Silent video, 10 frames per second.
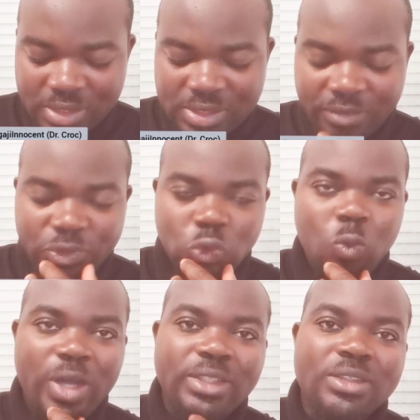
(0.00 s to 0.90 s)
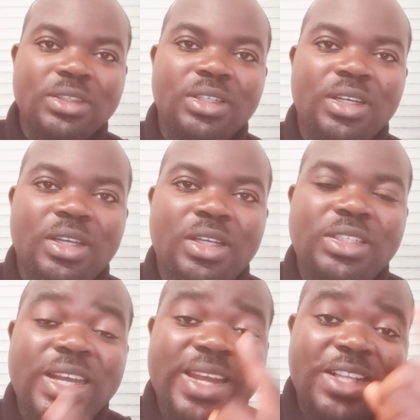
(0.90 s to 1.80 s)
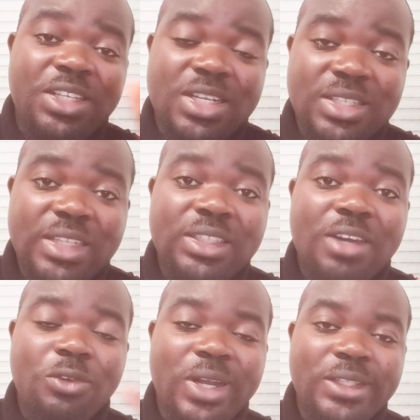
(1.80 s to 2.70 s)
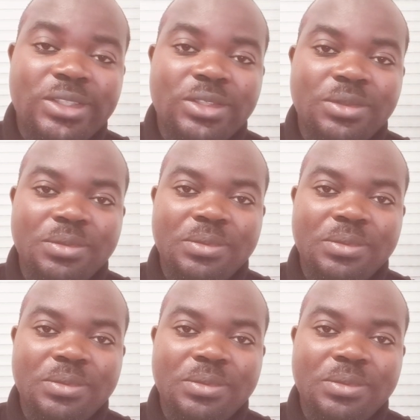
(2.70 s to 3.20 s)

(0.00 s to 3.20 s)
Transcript: seventh one, that Nigerians are travelers.